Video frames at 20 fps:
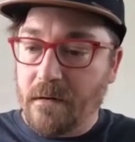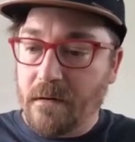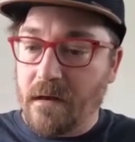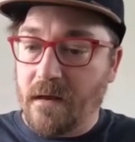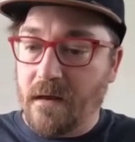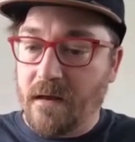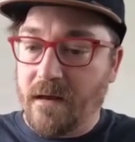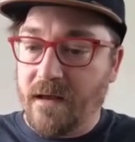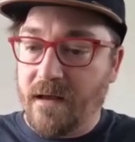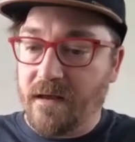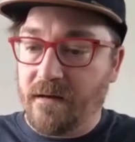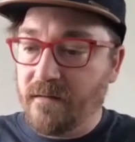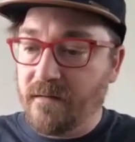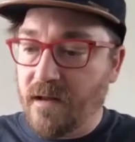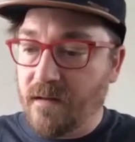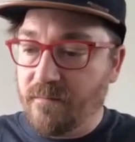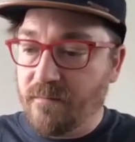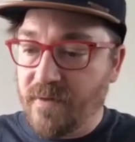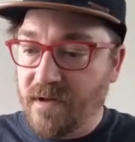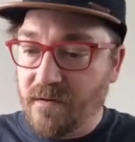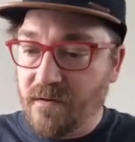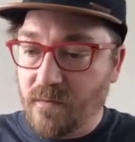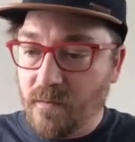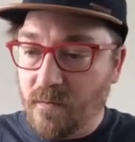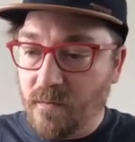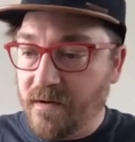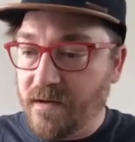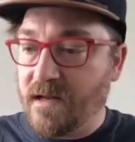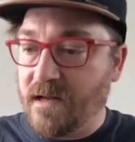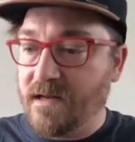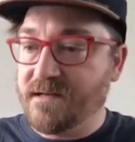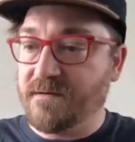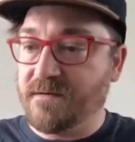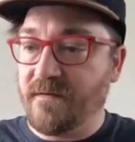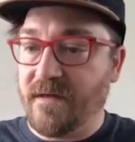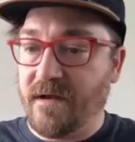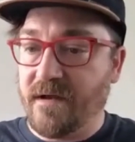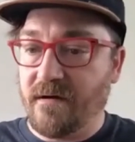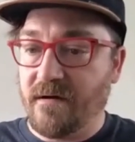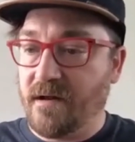and being an organizer
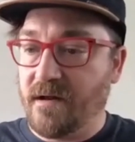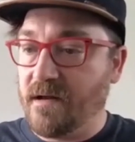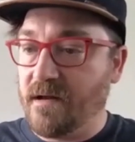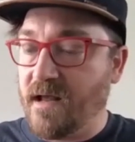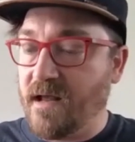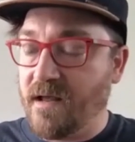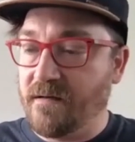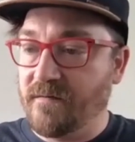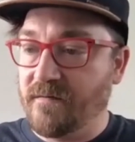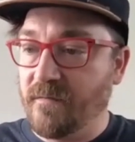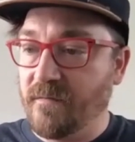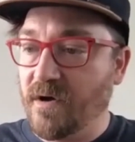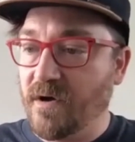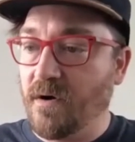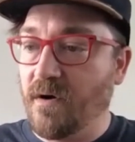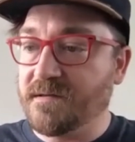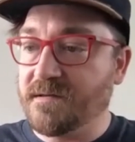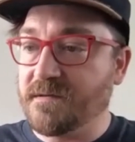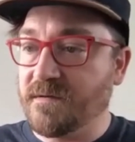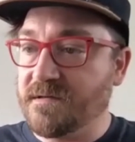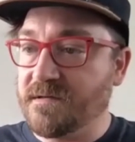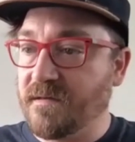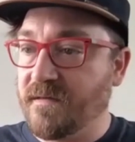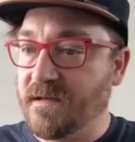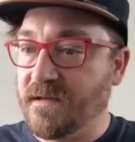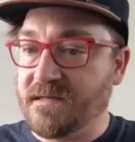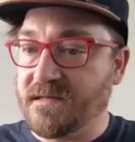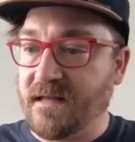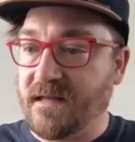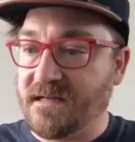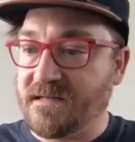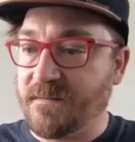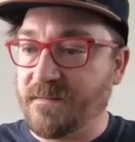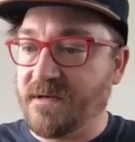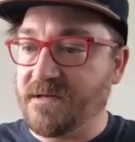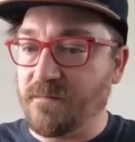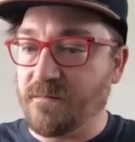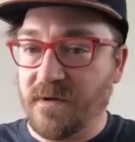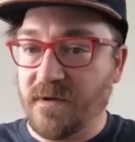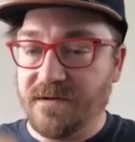there and doing all sorts of things in that
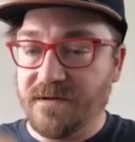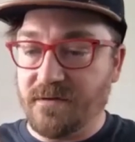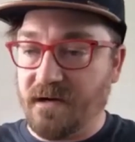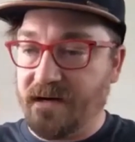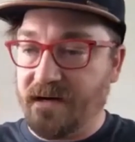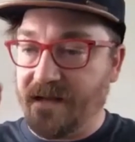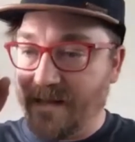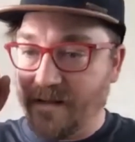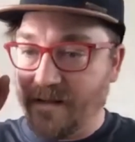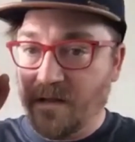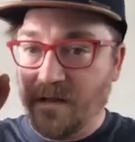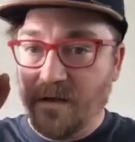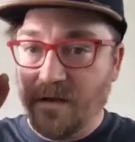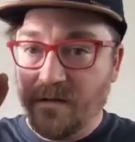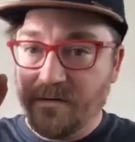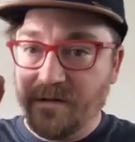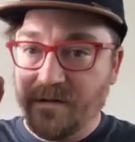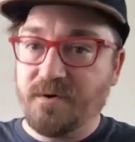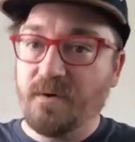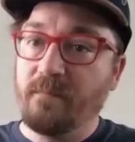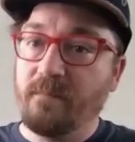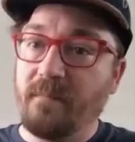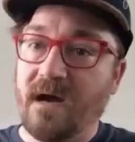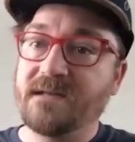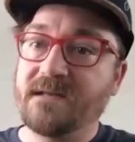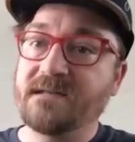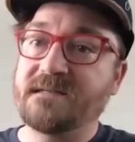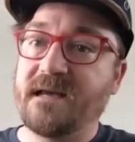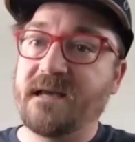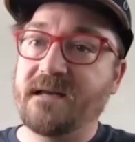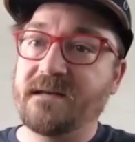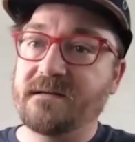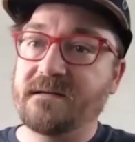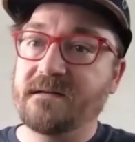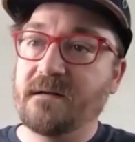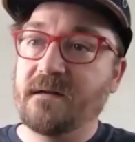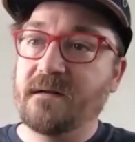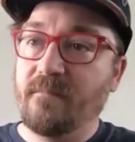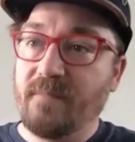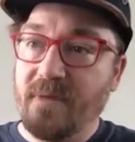space, really trying to get the true mindset
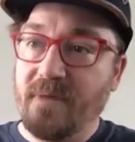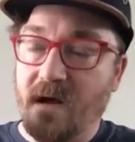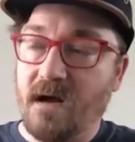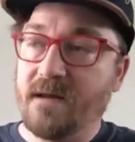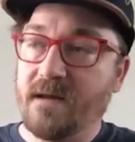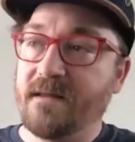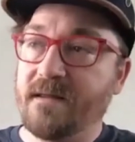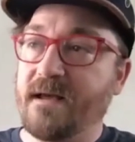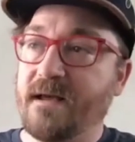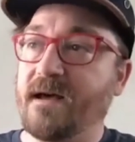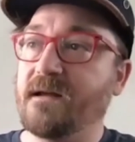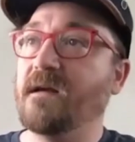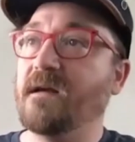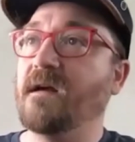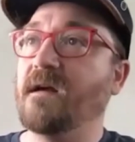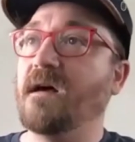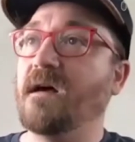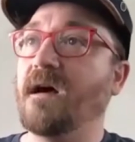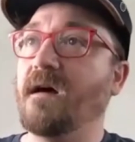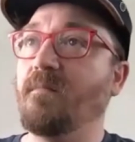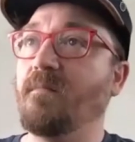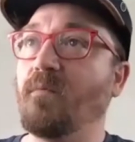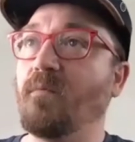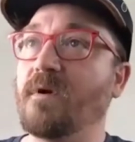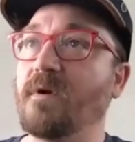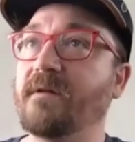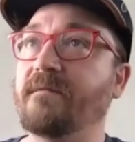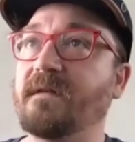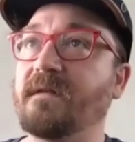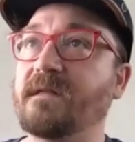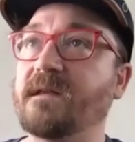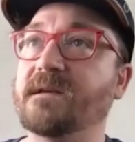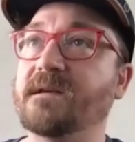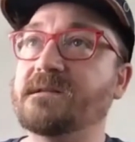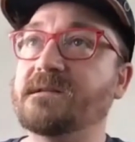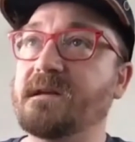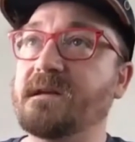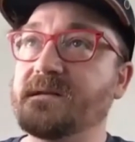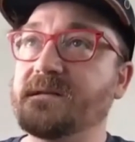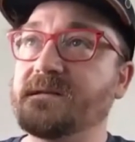behind that. One of the
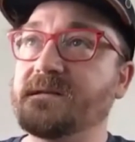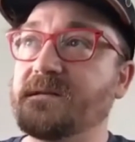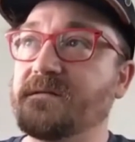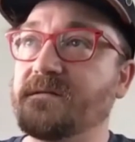things is,